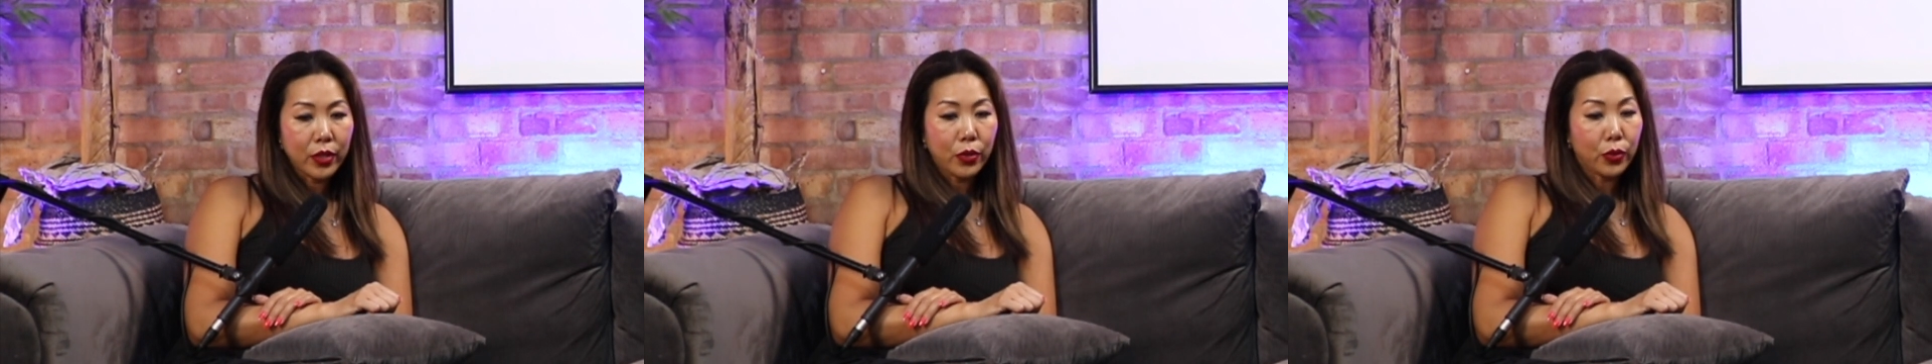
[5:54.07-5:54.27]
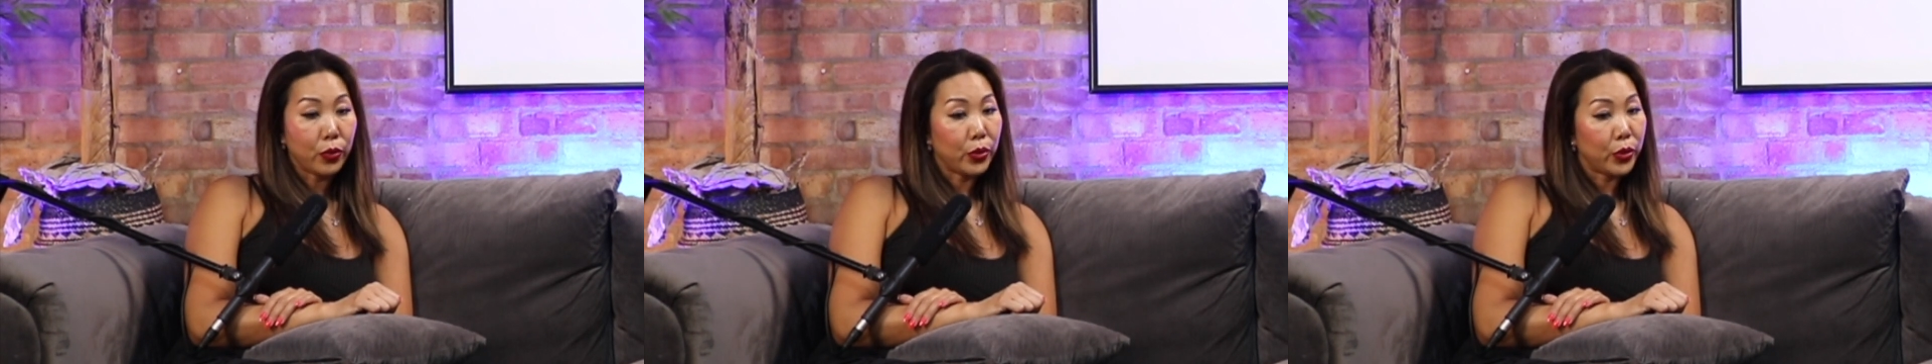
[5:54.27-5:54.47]

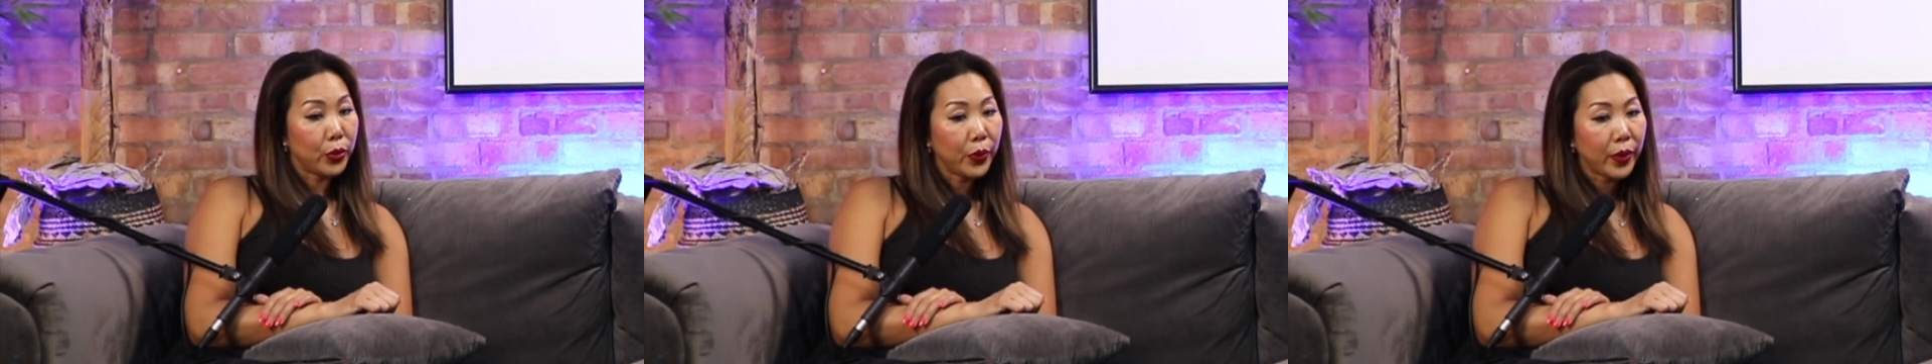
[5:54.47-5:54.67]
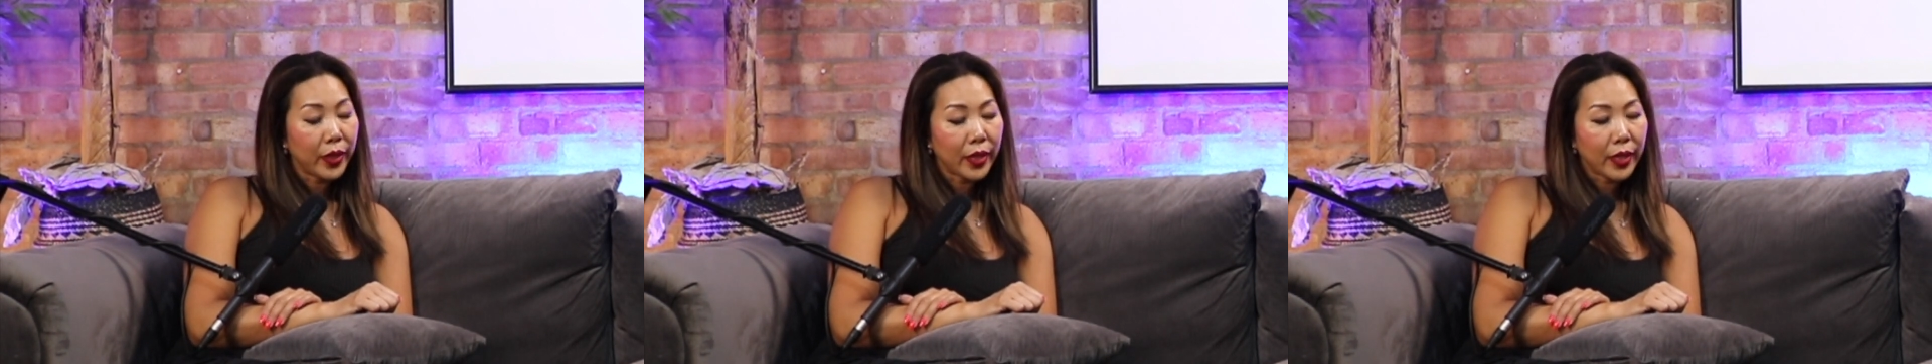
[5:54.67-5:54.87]
or
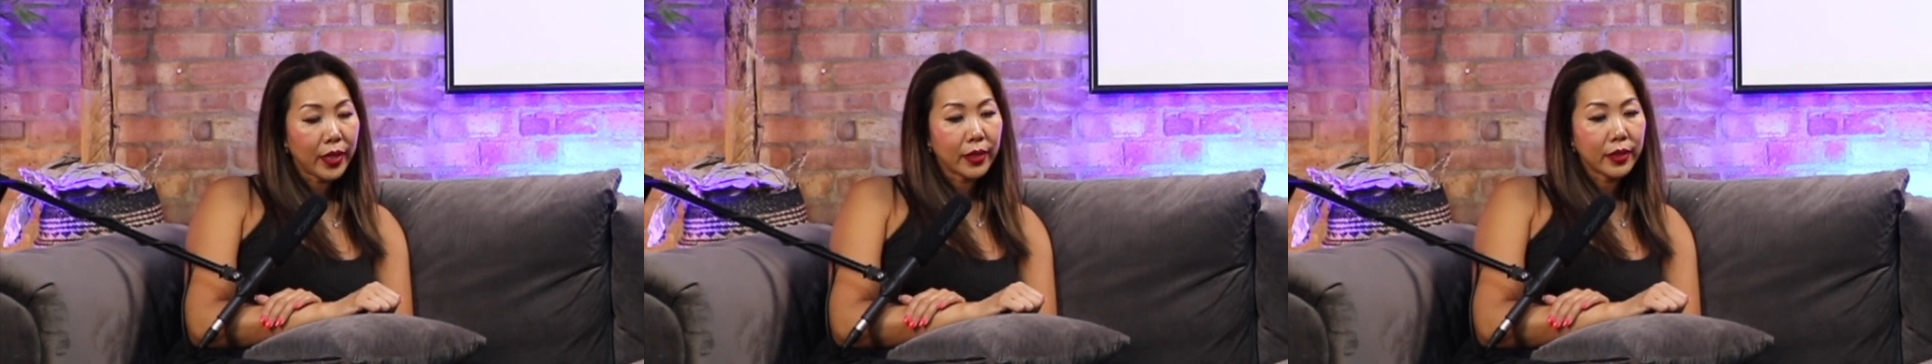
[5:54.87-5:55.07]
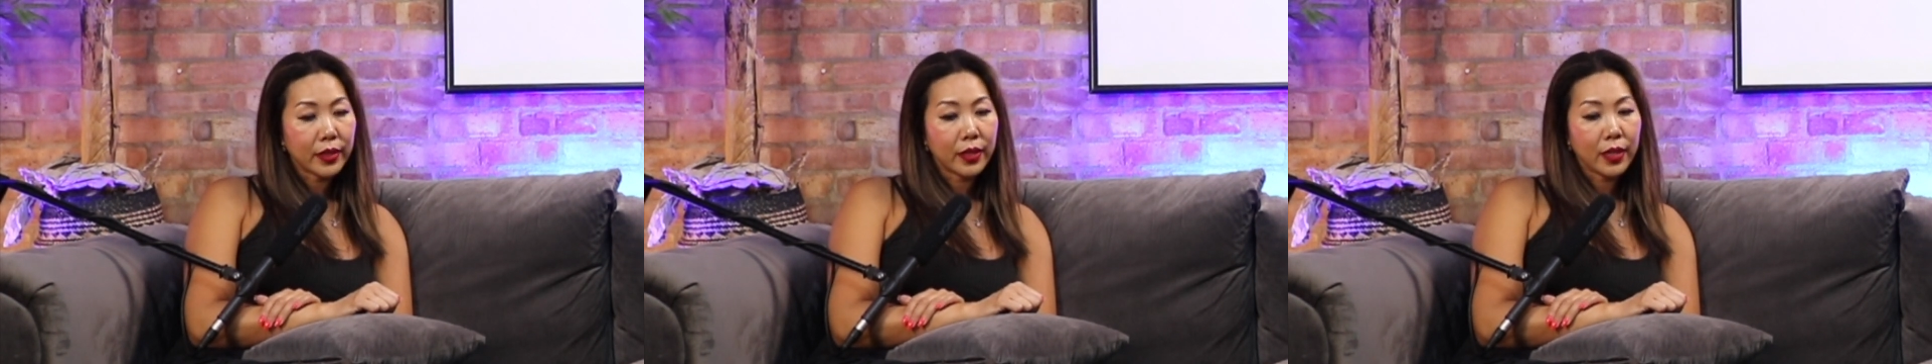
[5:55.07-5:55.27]
doing
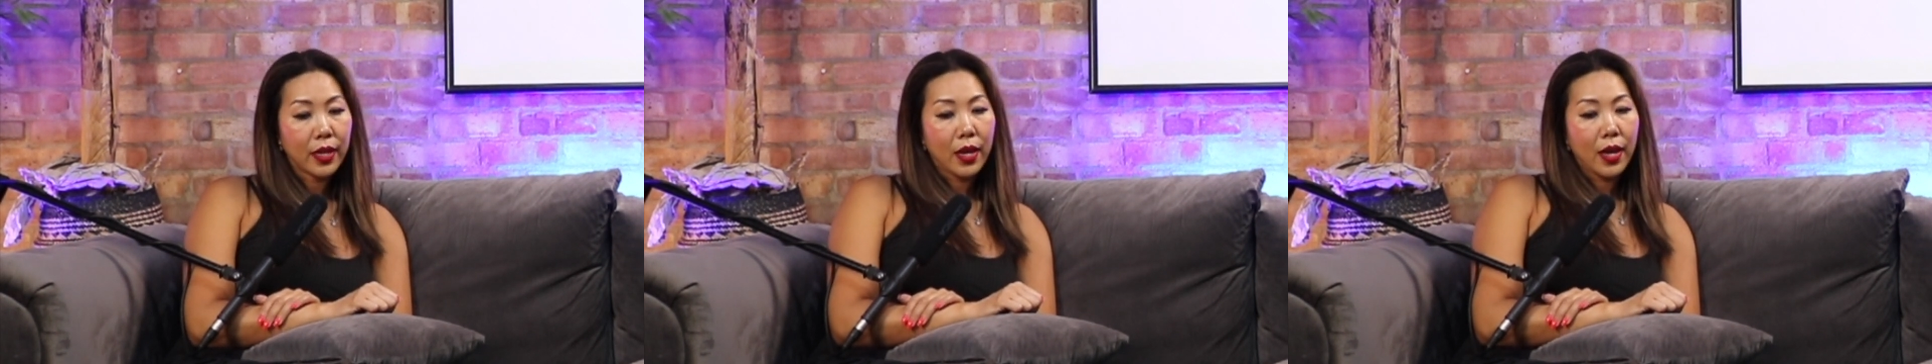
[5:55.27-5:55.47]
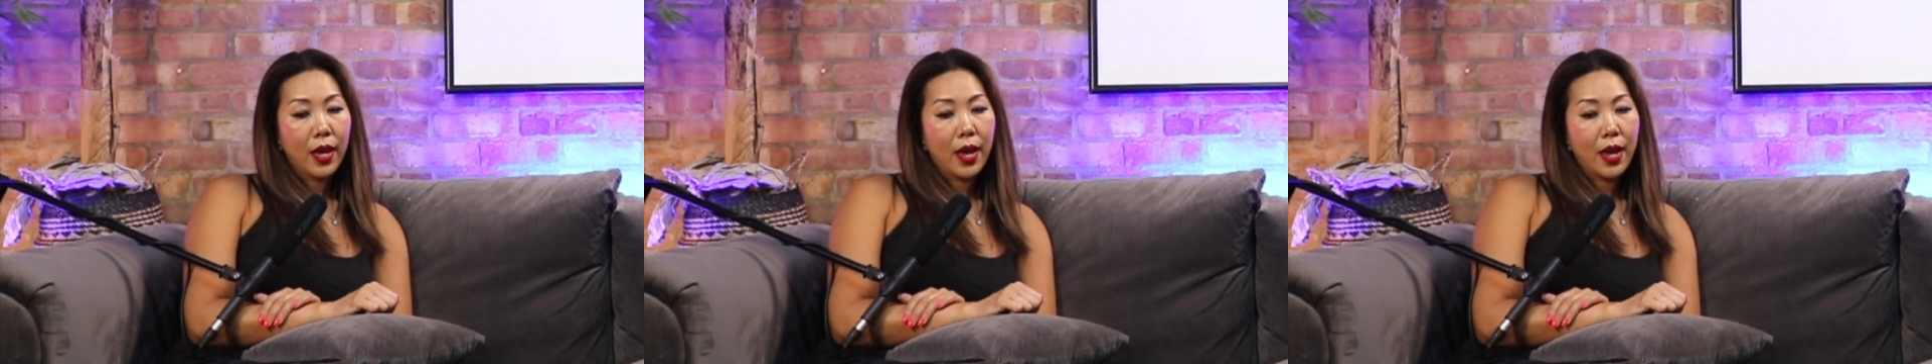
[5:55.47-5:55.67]
it,
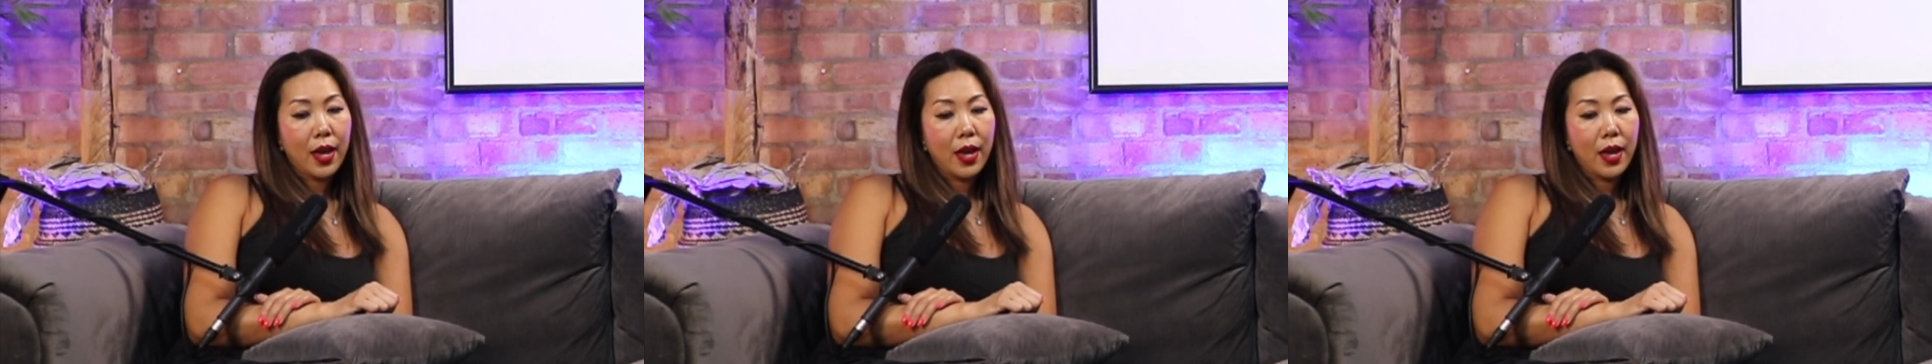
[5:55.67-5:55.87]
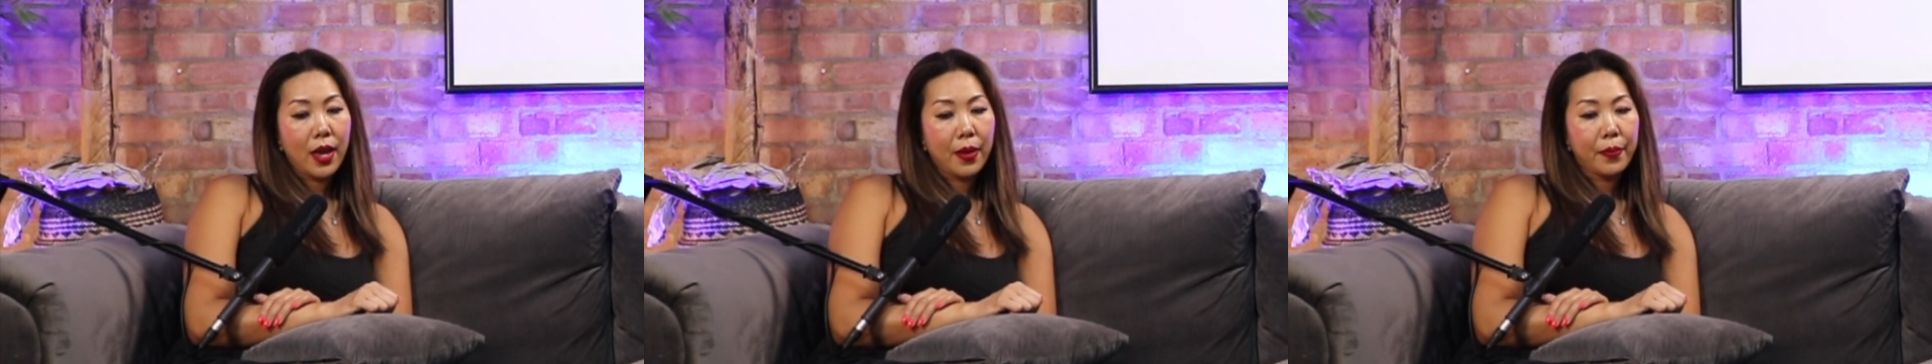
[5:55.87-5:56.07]

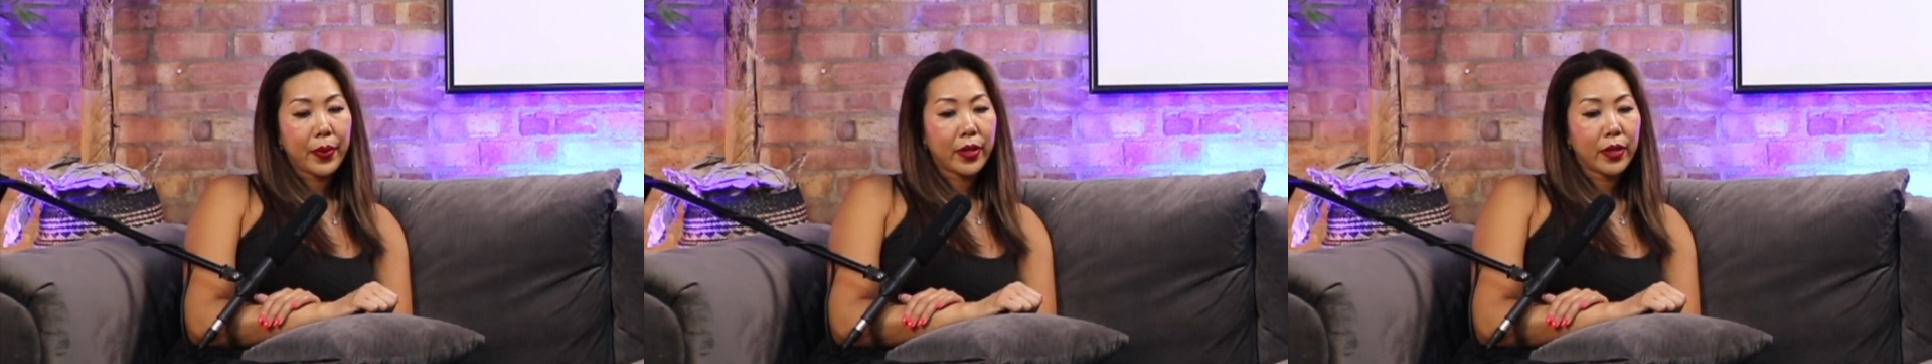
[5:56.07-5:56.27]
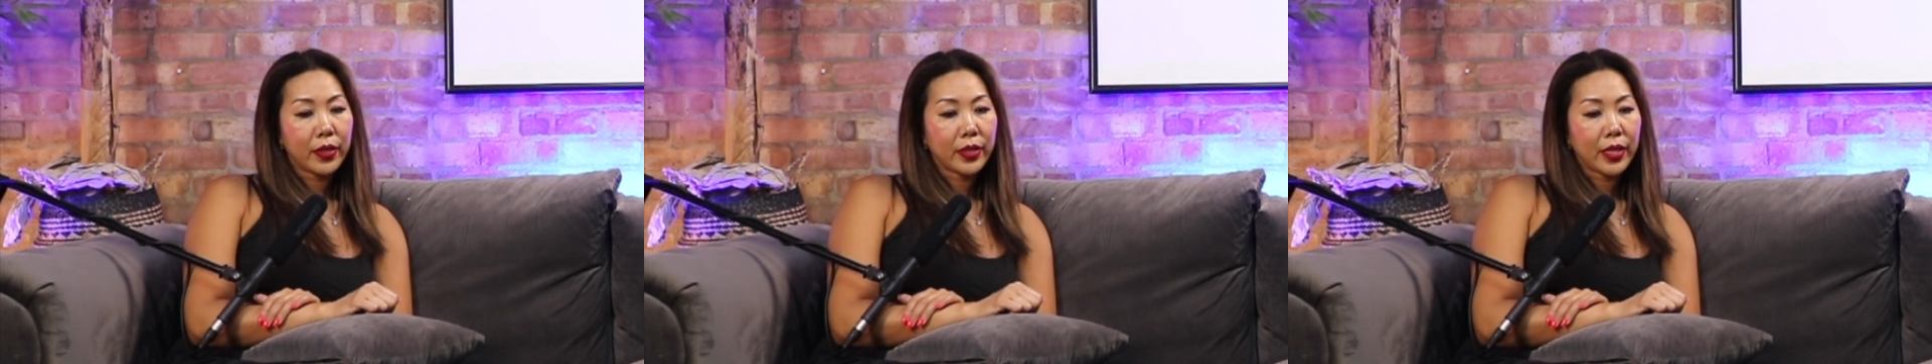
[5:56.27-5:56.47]

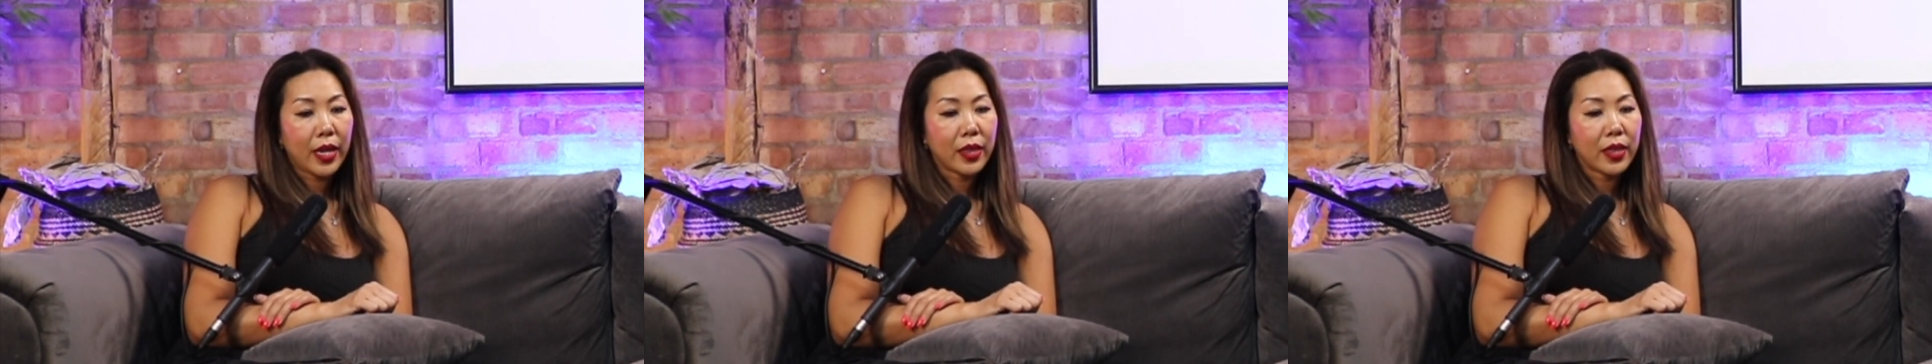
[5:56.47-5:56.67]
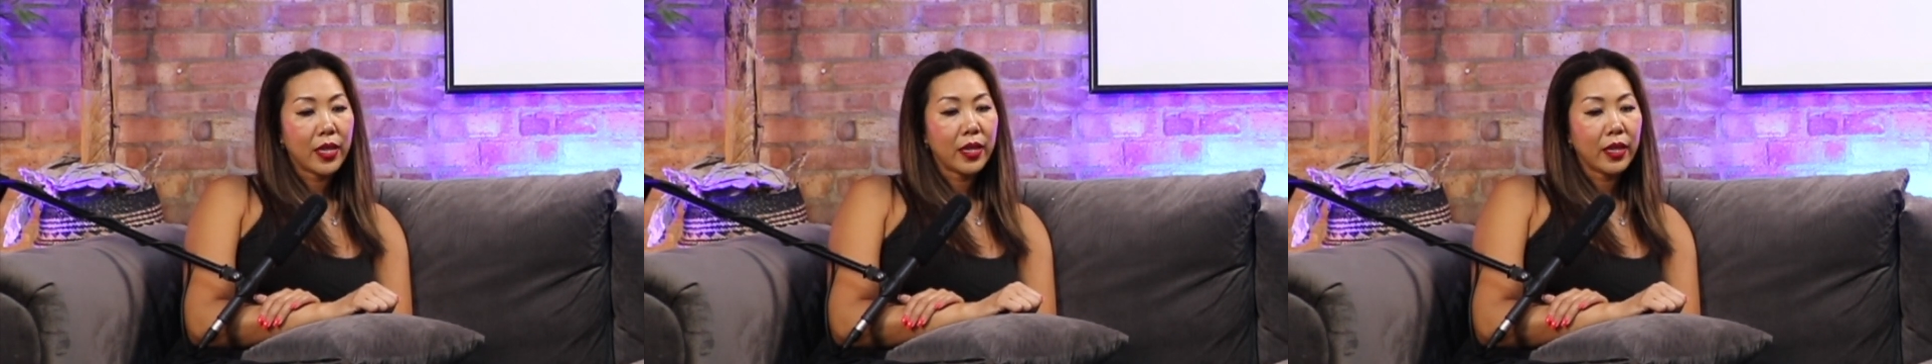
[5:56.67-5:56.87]
because I
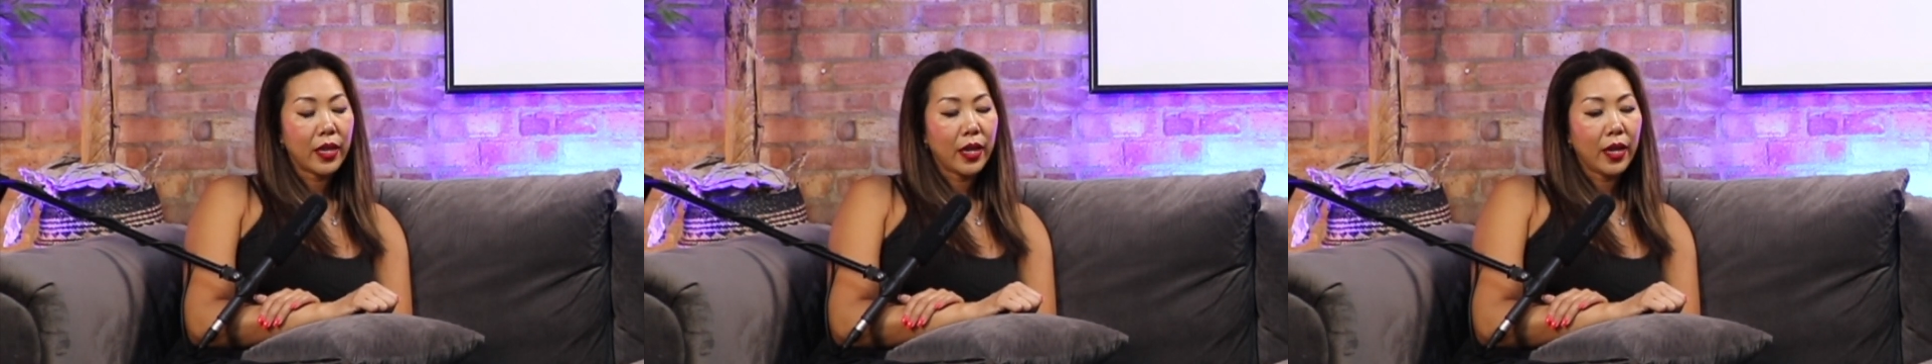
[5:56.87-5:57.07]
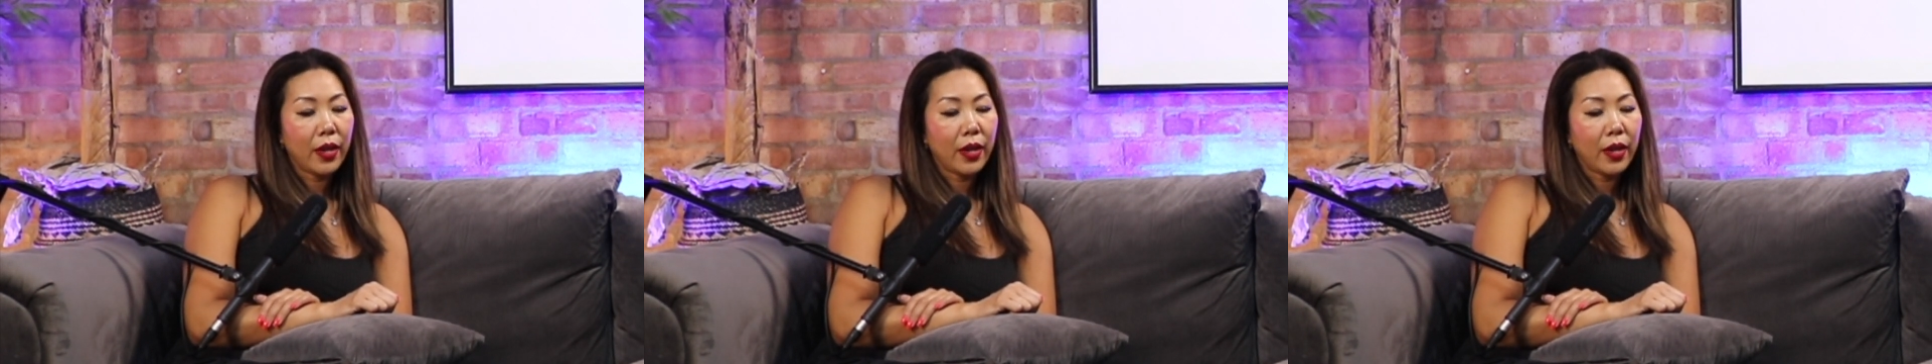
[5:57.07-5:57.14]
think,